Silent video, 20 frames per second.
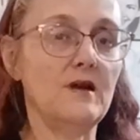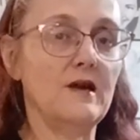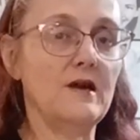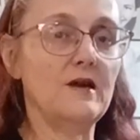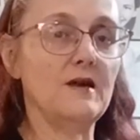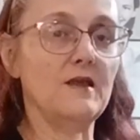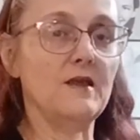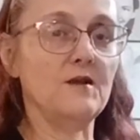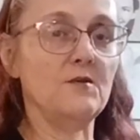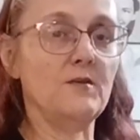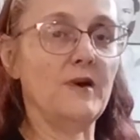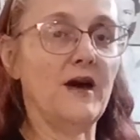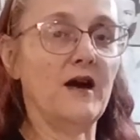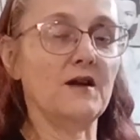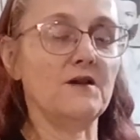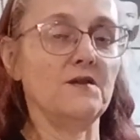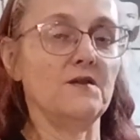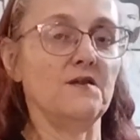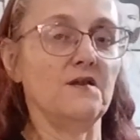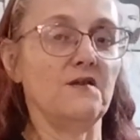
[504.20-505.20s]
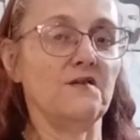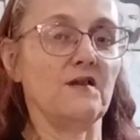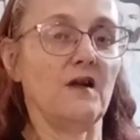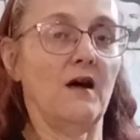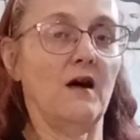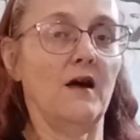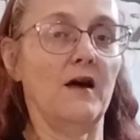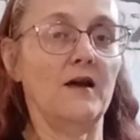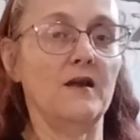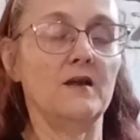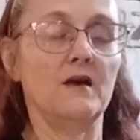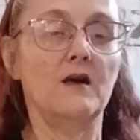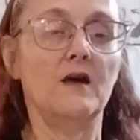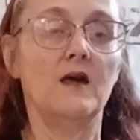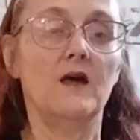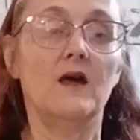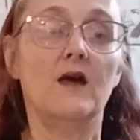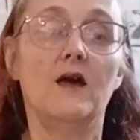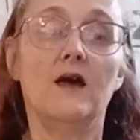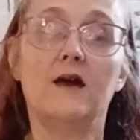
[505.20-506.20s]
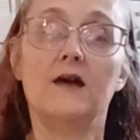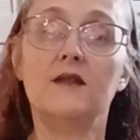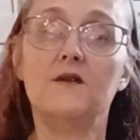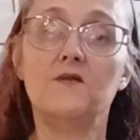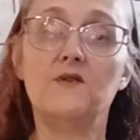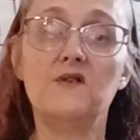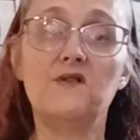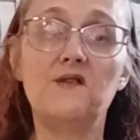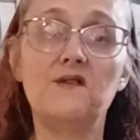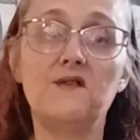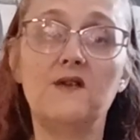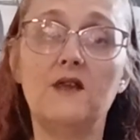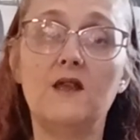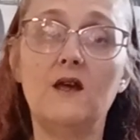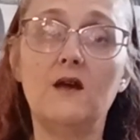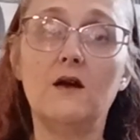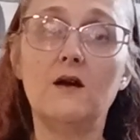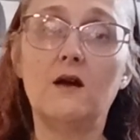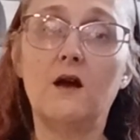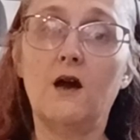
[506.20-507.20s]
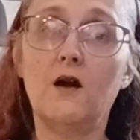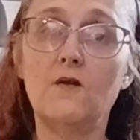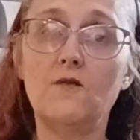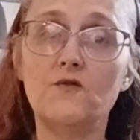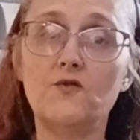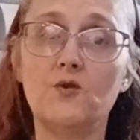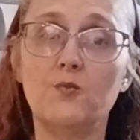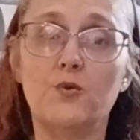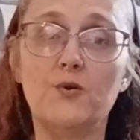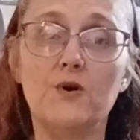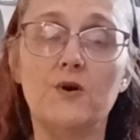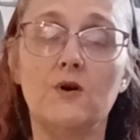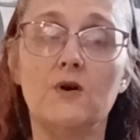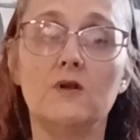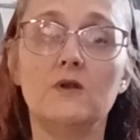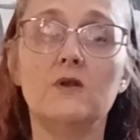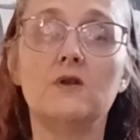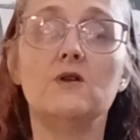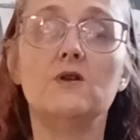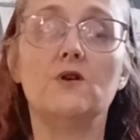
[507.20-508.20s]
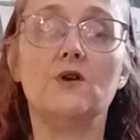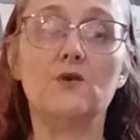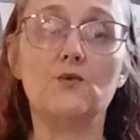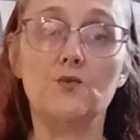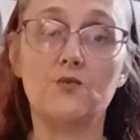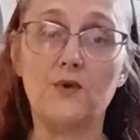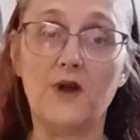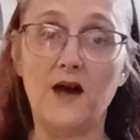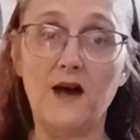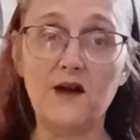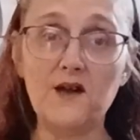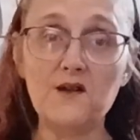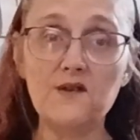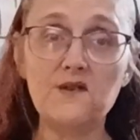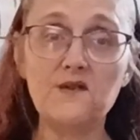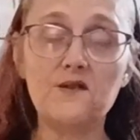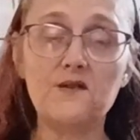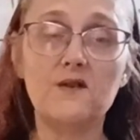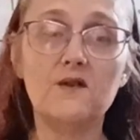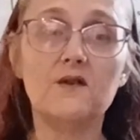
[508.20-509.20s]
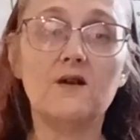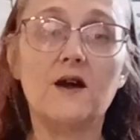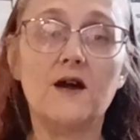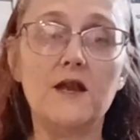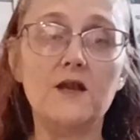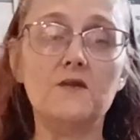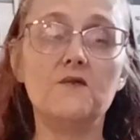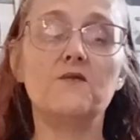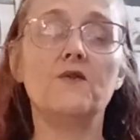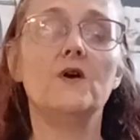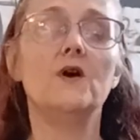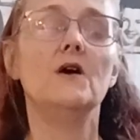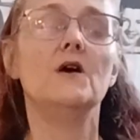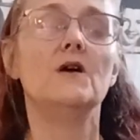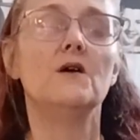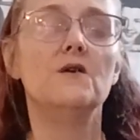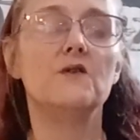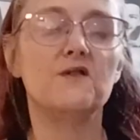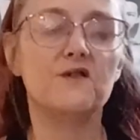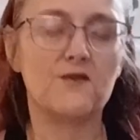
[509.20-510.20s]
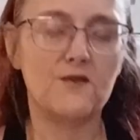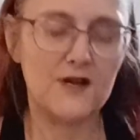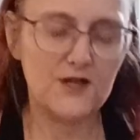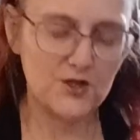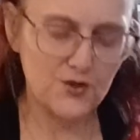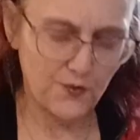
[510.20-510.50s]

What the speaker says: and then back to the side. And if this is getting uncomfortable, you can rest, kind of stretch